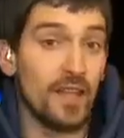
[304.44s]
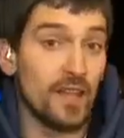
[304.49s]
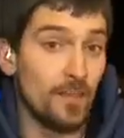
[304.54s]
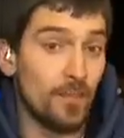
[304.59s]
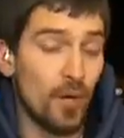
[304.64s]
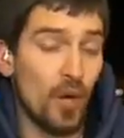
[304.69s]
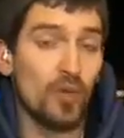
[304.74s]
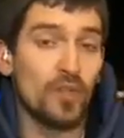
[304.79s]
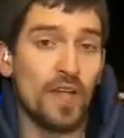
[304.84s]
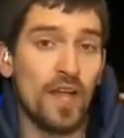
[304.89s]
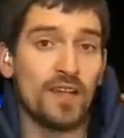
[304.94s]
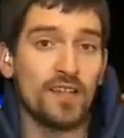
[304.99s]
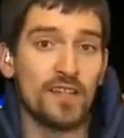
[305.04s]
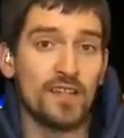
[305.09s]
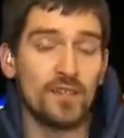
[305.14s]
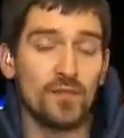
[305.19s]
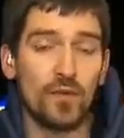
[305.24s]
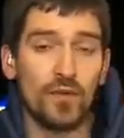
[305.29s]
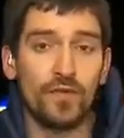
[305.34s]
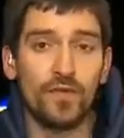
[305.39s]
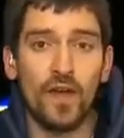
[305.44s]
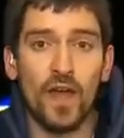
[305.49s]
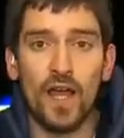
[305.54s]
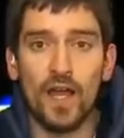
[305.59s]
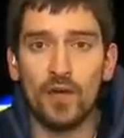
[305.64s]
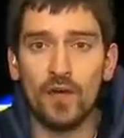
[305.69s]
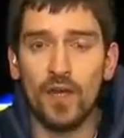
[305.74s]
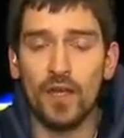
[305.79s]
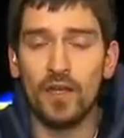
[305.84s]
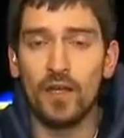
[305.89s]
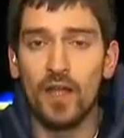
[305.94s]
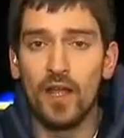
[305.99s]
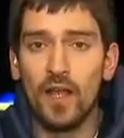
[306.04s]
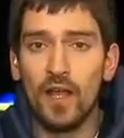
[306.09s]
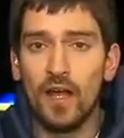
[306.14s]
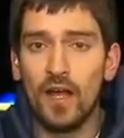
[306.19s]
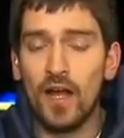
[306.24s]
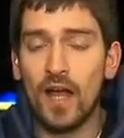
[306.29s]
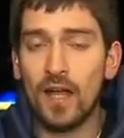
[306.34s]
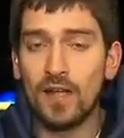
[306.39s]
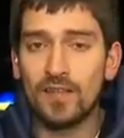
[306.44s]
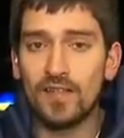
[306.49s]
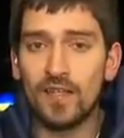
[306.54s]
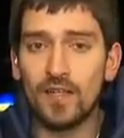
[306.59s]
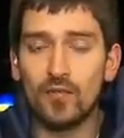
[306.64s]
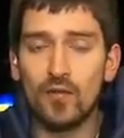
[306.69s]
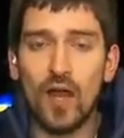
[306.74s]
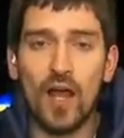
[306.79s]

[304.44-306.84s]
and the protesters were firing hunting